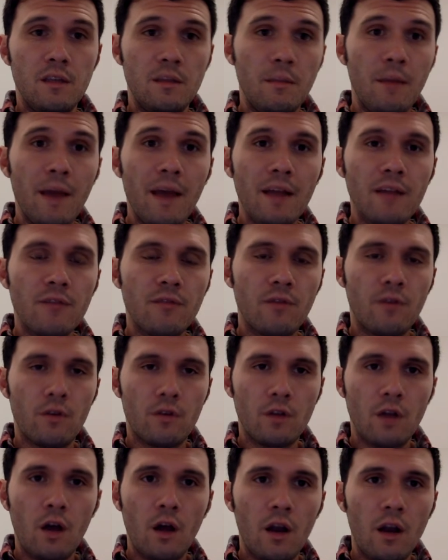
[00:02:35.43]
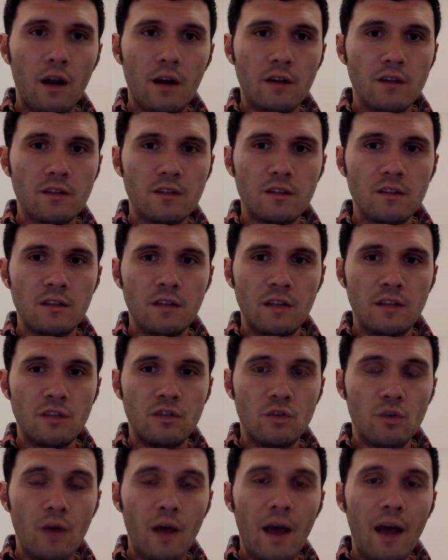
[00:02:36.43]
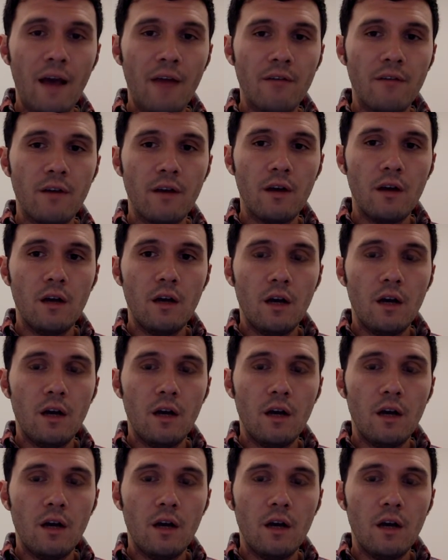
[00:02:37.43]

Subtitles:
demand for dollars that you have